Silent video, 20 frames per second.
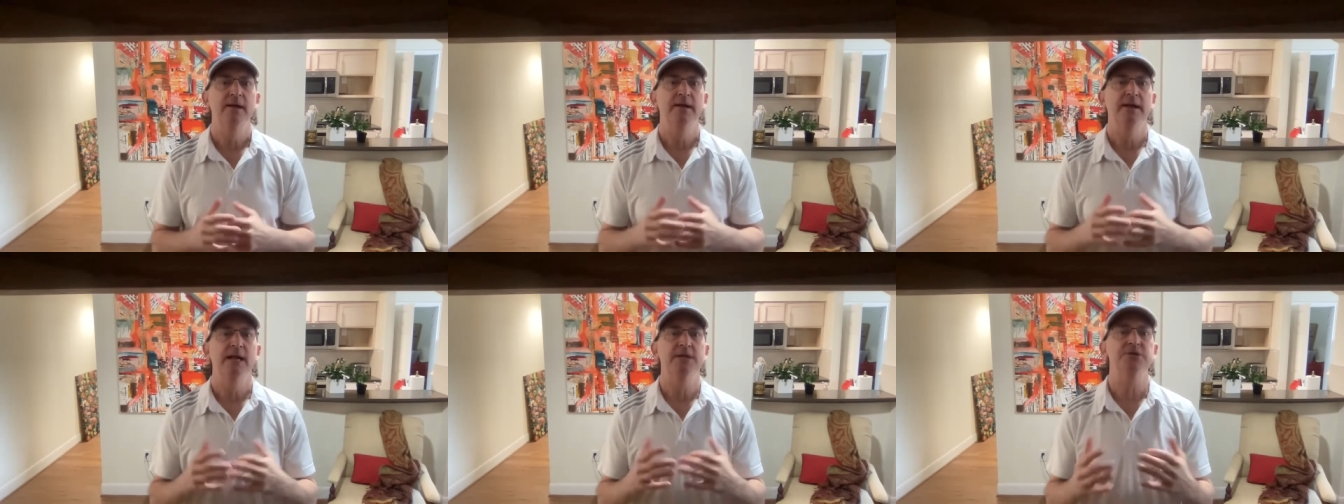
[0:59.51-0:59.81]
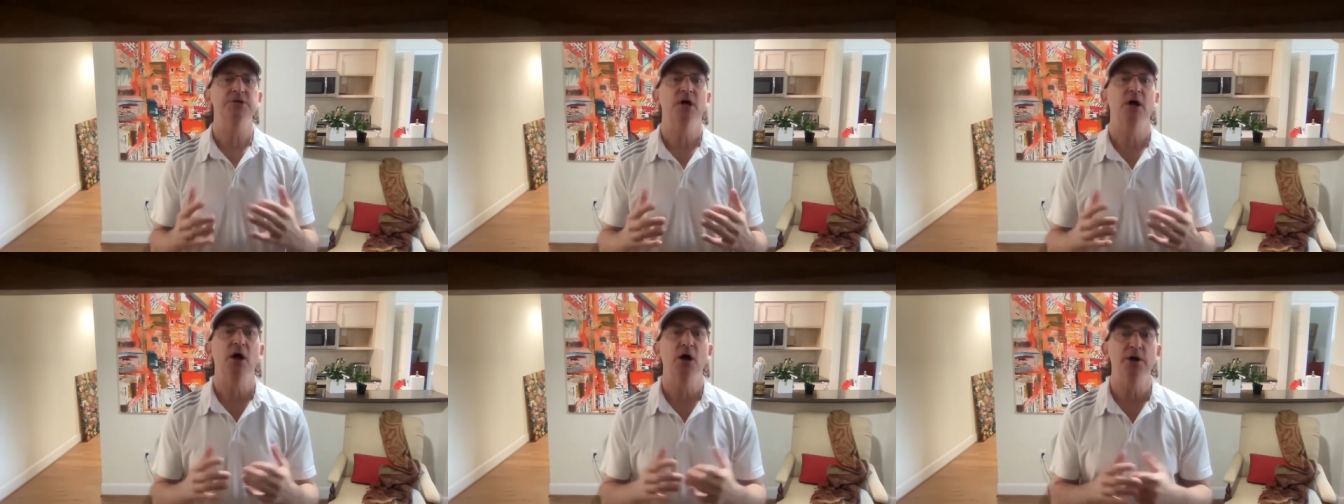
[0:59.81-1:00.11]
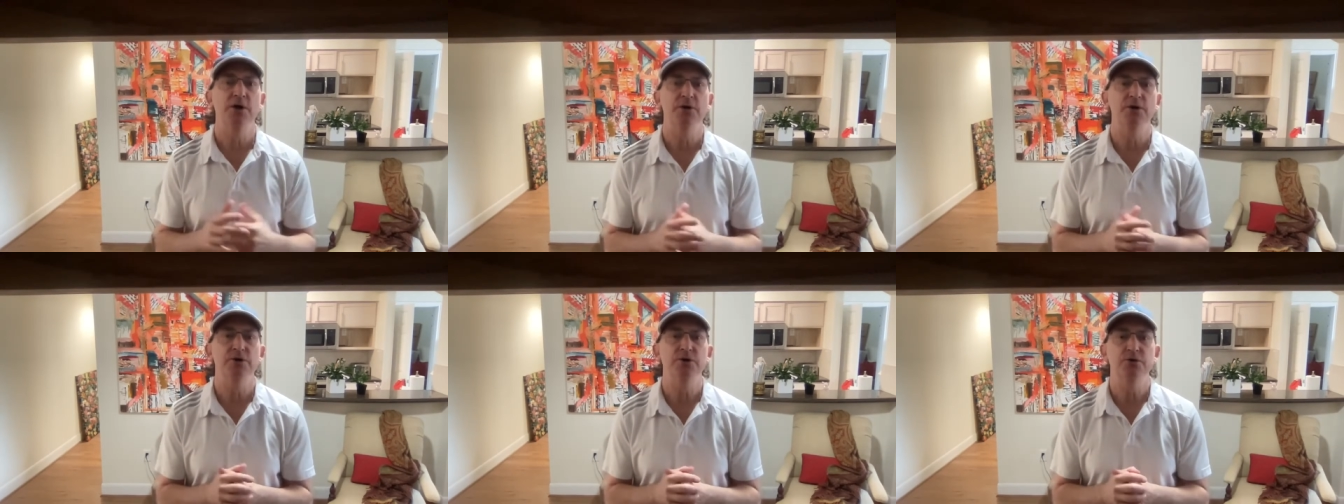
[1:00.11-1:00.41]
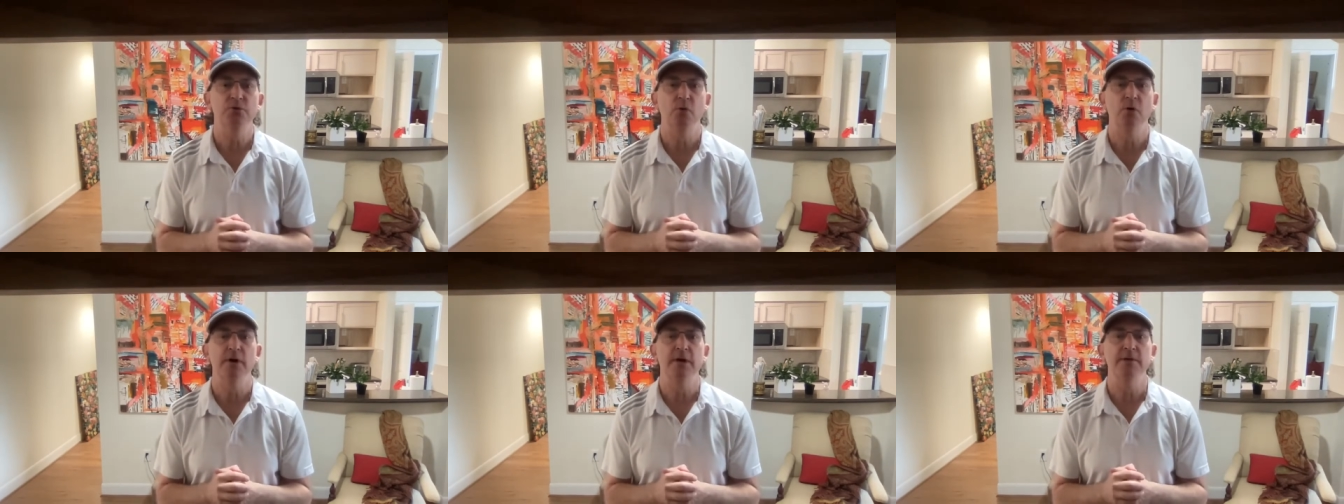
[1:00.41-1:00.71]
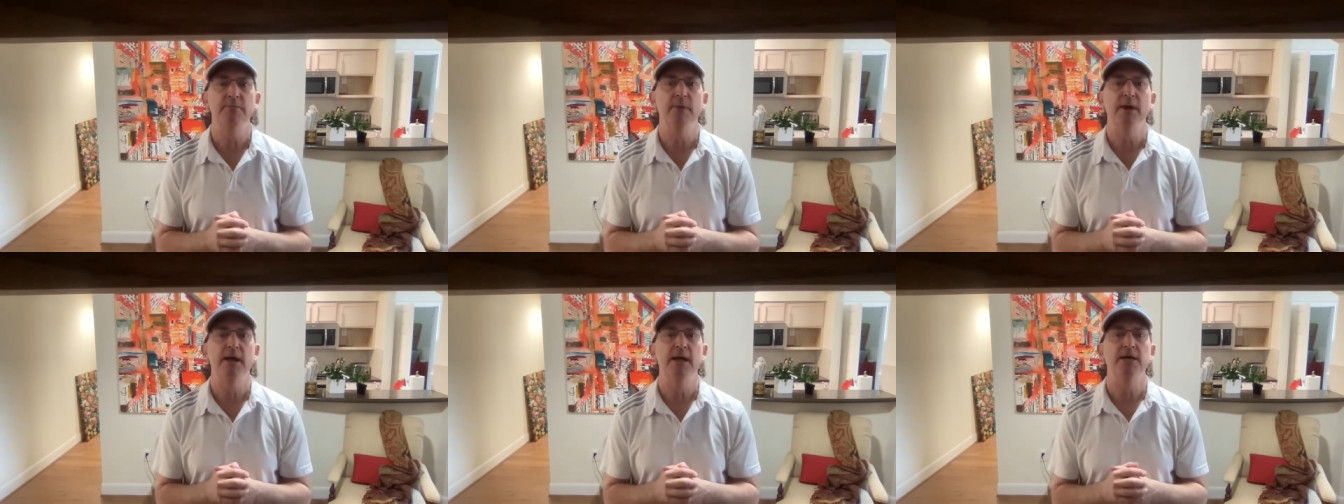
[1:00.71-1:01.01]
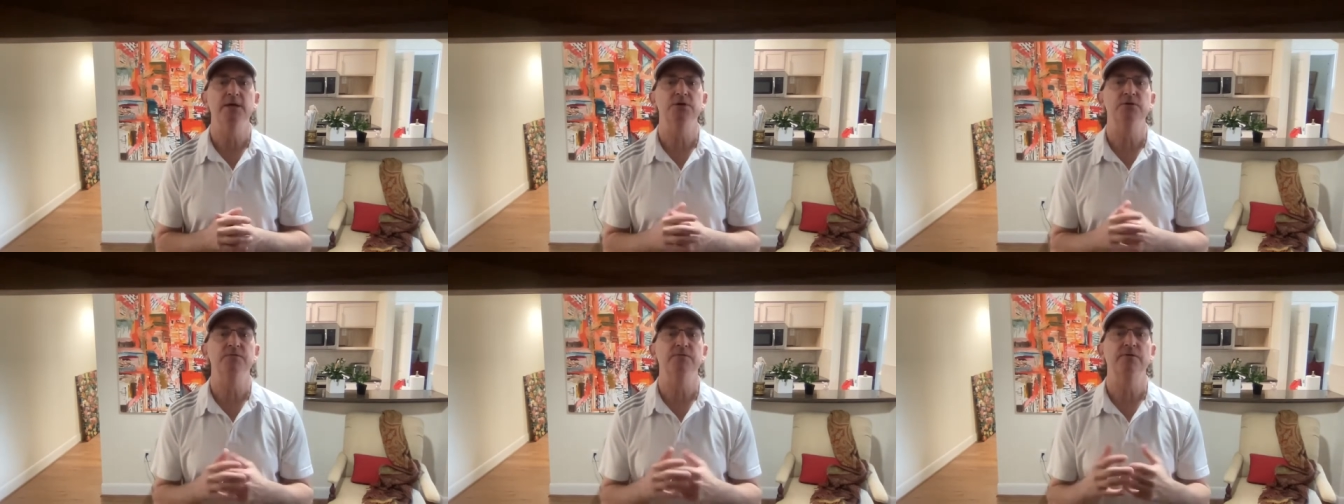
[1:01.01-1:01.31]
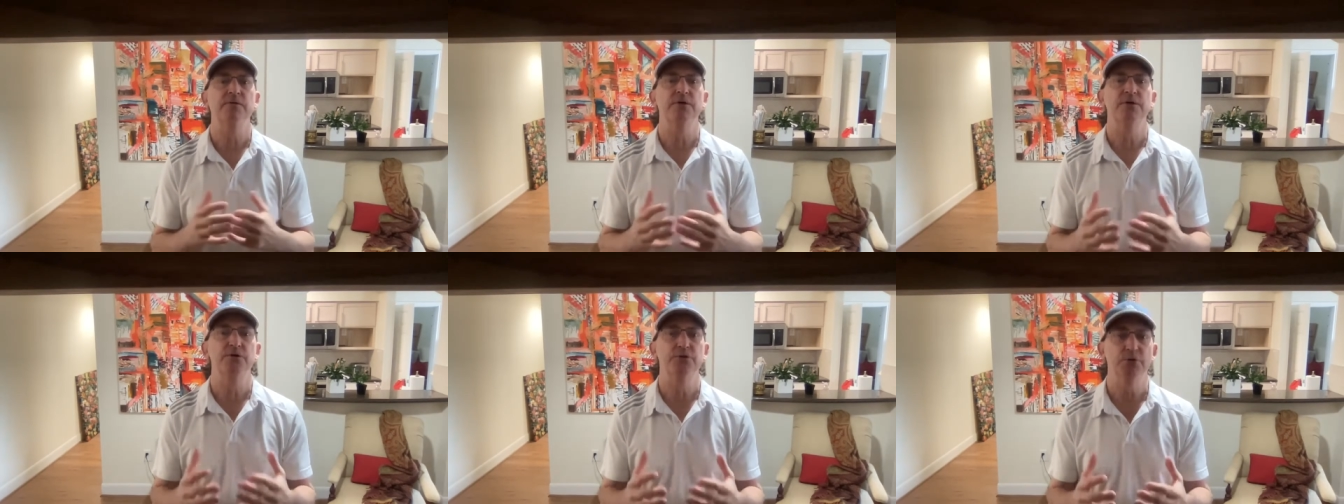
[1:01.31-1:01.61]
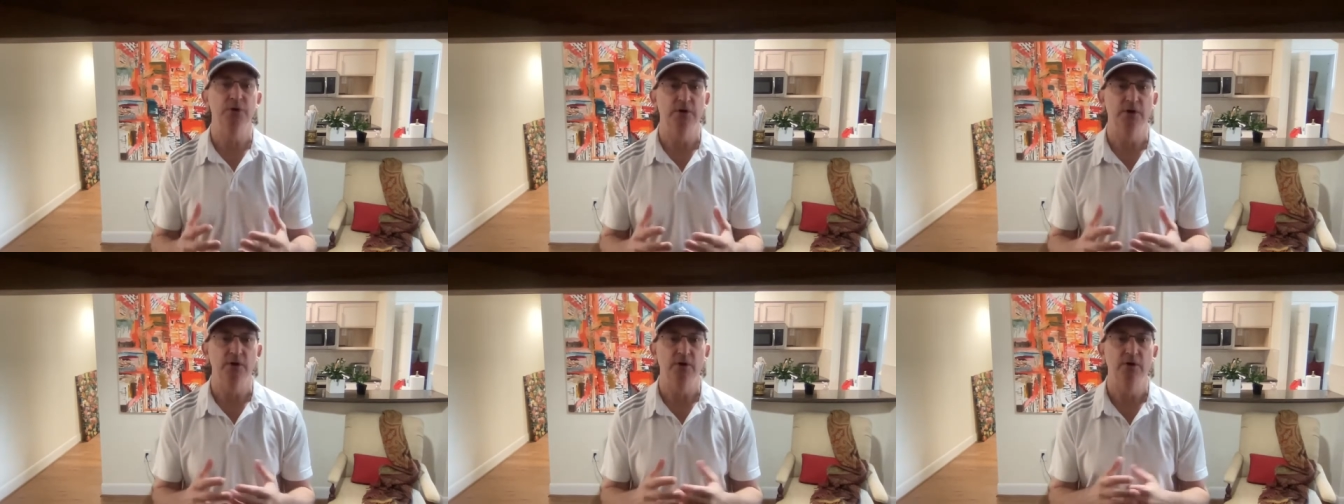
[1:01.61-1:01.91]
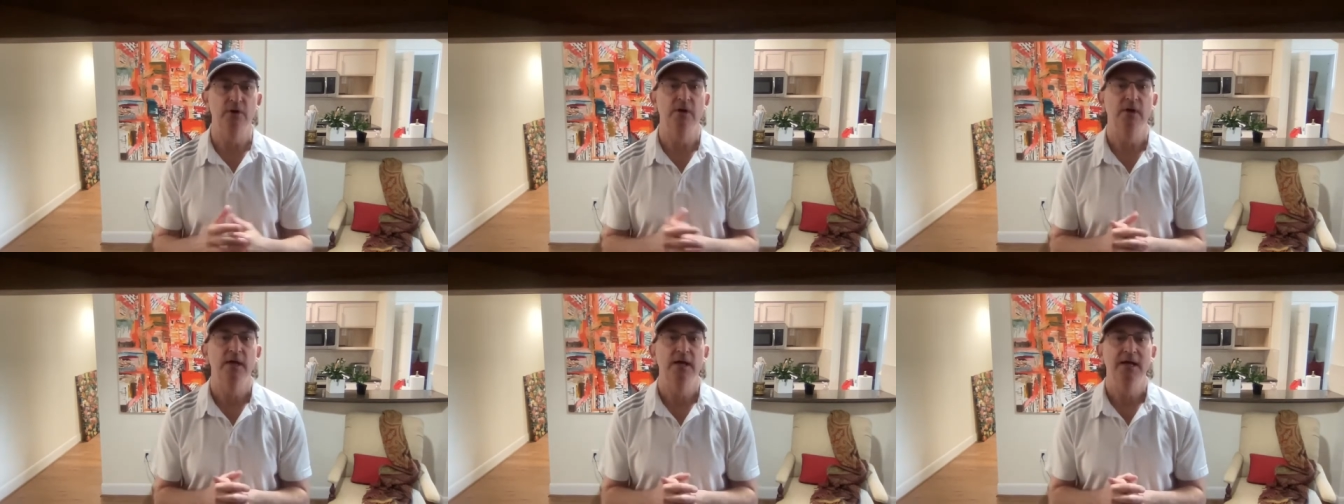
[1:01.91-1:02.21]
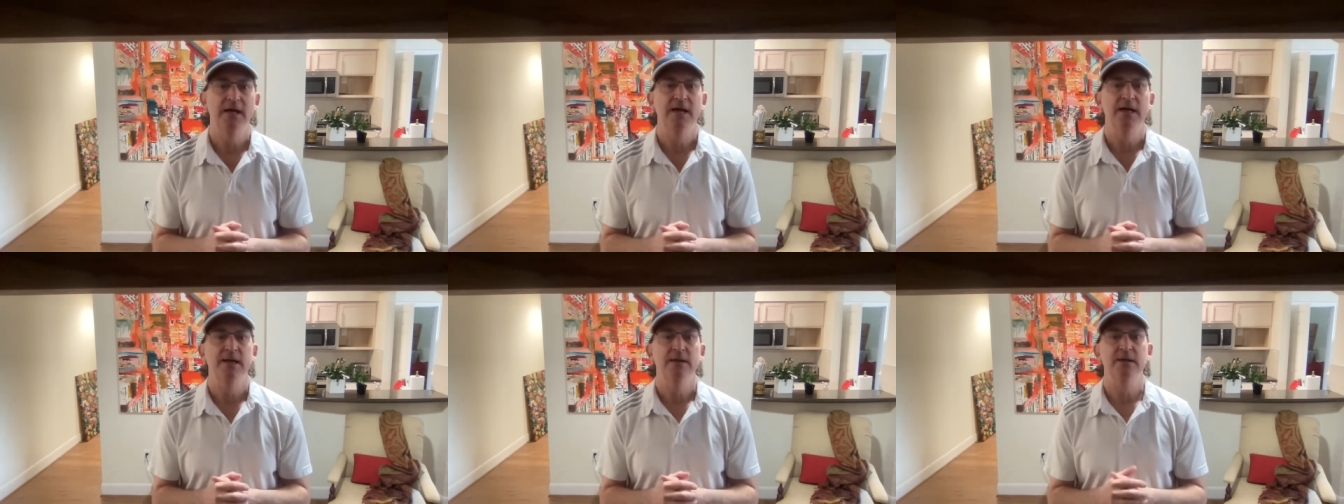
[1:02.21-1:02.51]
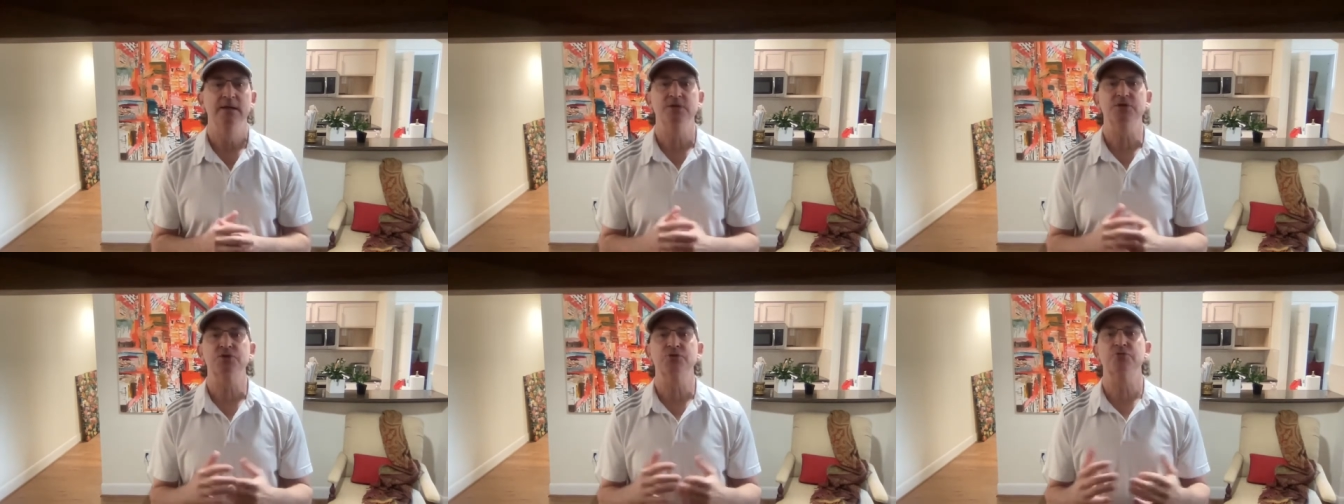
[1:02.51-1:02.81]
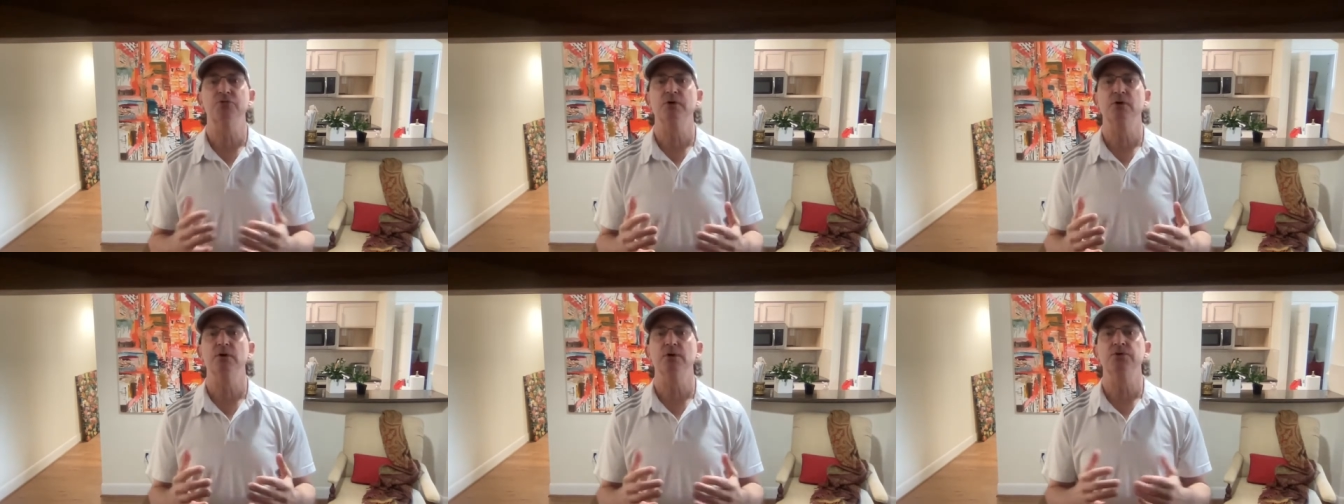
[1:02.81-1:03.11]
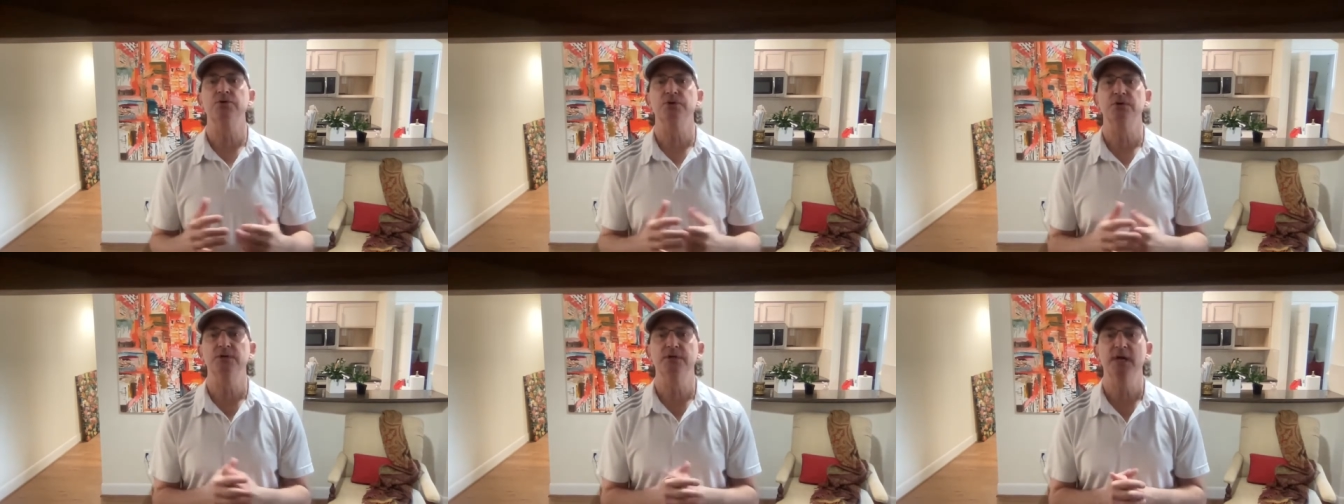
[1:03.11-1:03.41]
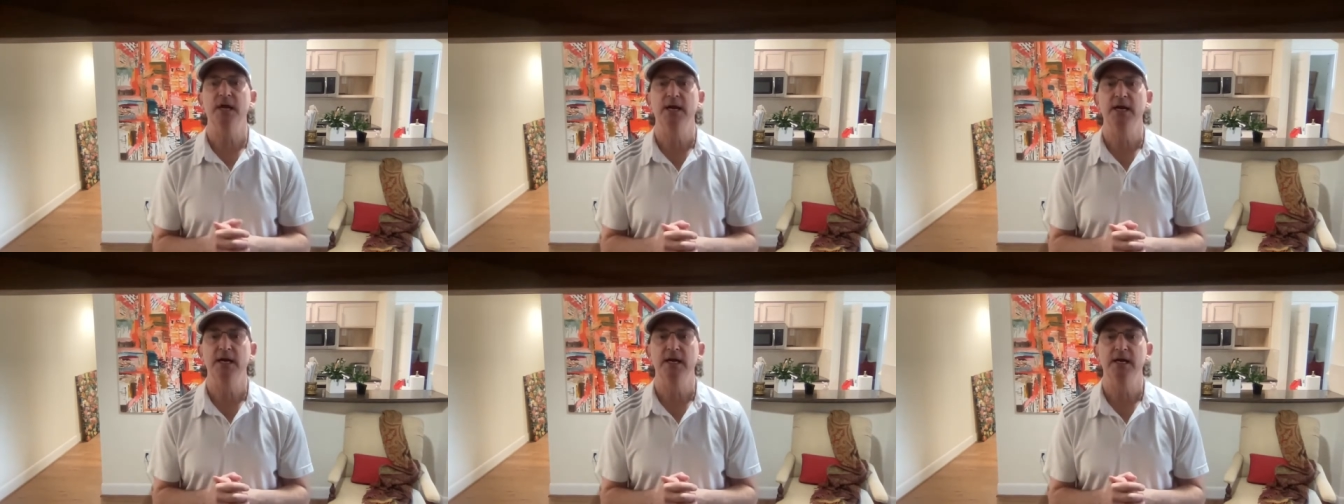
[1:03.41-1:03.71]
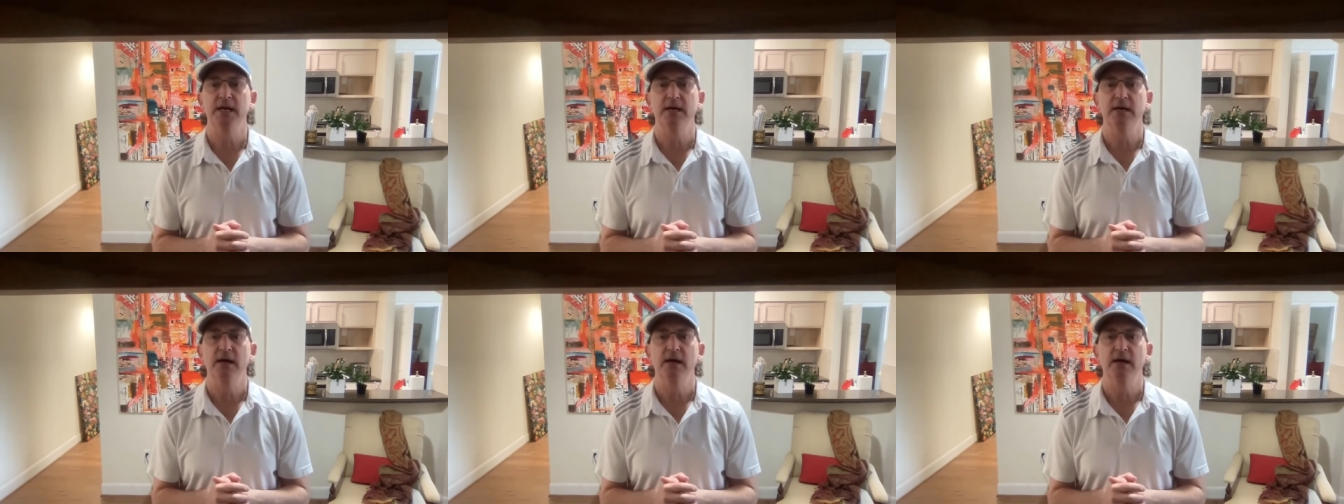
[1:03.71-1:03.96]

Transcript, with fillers: that's 120 makes for the drill. This drill should take